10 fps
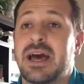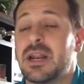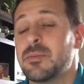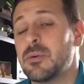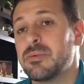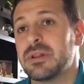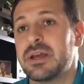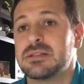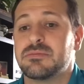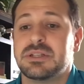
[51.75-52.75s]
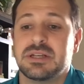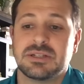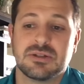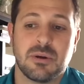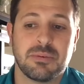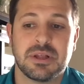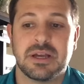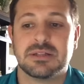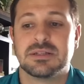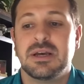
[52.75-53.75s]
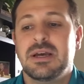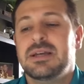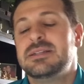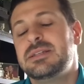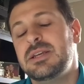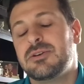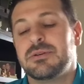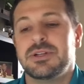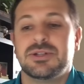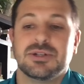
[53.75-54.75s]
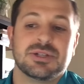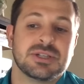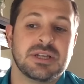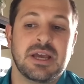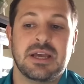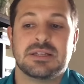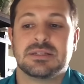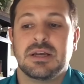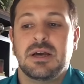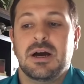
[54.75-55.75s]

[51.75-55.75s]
edible plants, medicinal plants, sea creatures, snakes.